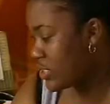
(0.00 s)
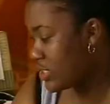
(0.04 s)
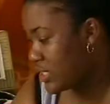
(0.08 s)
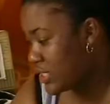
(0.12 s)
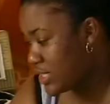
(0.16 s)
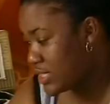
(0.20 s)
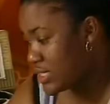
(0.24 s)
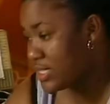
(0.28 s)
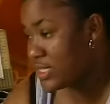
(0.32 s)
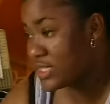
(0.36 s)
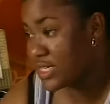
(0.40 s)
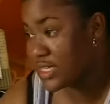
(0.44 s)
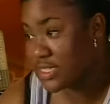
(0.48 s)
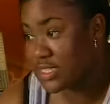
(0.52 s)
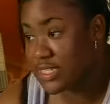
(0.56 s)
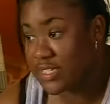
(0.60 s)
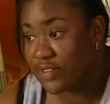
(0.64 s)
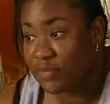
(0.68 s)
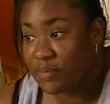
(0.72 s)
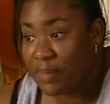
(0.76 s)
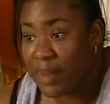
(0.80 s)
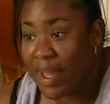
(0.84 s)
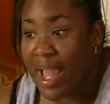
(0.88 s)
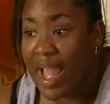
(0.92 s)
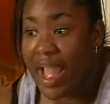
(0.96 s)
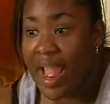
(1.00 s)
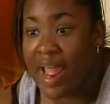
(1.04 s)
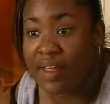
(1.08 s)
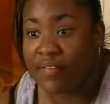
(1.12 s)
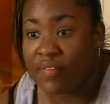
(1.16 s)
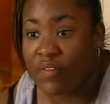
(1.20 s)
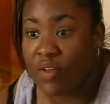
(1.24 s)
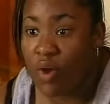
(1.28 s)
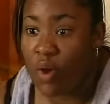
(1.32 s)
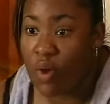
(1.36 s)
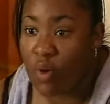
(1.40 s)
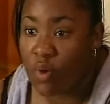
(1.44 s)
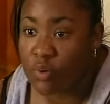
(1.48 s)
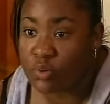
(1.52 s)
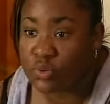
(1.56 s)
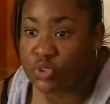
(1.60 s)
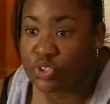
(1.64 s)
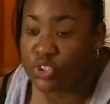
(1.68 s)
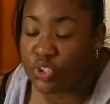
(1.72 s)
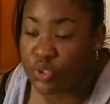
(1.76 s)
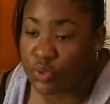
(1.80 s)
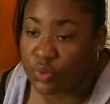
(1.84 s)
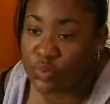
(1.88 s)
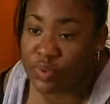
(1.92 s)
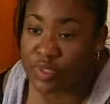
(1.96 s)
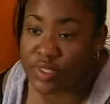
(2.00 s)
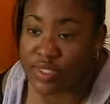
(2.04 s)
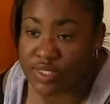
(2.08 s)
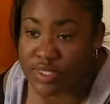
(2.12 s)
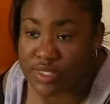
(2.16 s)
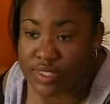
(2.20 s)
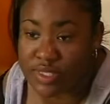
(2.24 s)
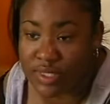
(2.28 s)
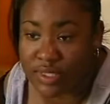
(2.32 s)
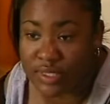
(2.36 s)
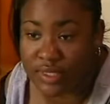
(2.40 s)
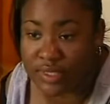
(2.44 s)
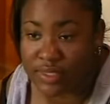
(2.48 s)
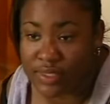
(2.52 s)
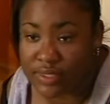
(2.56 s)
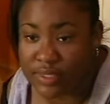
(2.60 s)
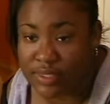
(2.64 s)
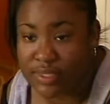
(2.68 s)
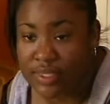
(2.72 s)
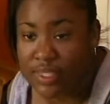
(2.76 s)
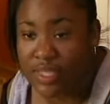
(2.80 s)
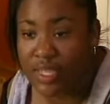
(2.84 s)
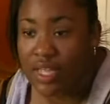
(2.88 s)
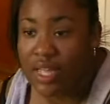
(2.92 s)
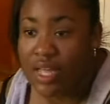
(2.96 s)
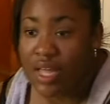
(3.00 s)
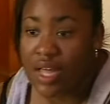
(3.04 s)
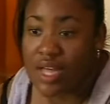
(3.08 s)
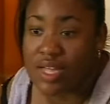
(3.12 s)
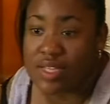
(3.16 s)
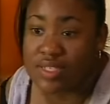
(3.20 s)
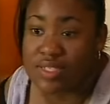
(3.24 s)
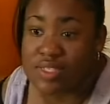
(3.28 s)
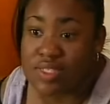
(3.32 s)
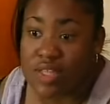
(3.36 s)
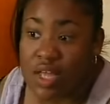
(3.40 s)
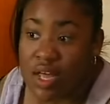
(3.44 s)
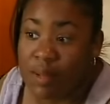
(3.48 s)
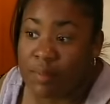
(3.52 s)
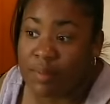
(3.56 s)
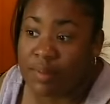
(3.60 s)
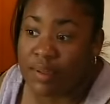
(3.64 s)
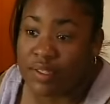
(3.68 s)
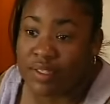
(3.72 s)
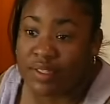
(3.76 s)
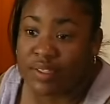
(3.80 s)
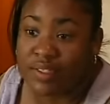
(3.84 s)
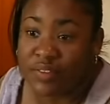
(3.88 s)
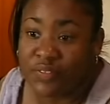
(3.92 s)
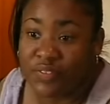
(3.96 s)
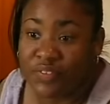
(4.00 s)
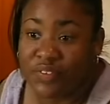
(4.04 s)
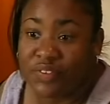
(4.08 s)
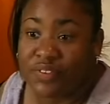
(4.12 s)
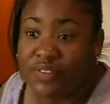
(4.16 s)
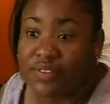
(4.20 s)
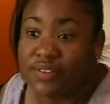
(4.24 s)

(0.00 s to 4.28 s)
the incentive behind the whole show is a sum of